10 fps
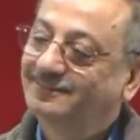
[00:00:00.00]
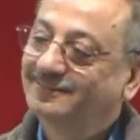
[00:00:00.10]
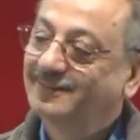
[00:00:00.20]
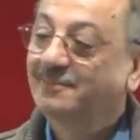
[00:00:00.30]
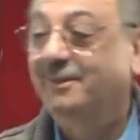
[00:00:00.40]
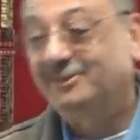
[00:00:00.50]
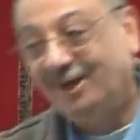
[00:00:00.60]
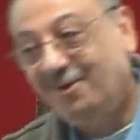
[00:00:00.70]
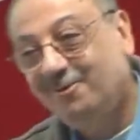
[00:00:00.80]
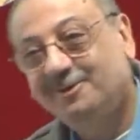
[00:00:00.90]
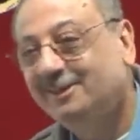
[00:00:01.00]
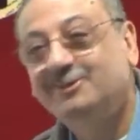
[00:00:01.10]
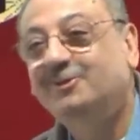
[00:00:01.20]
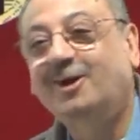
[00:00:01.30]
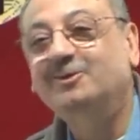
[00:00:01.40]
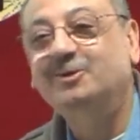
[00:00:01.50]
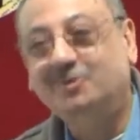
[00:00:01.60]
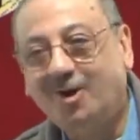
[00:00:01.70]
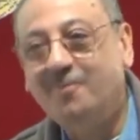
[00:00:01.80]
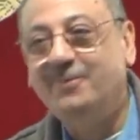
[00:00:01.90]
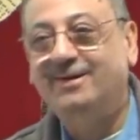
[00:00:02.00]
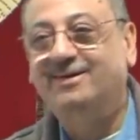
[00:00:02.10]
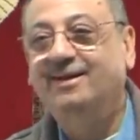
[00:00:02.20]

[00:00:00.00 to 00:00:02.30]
Mashaw. You got to drop it.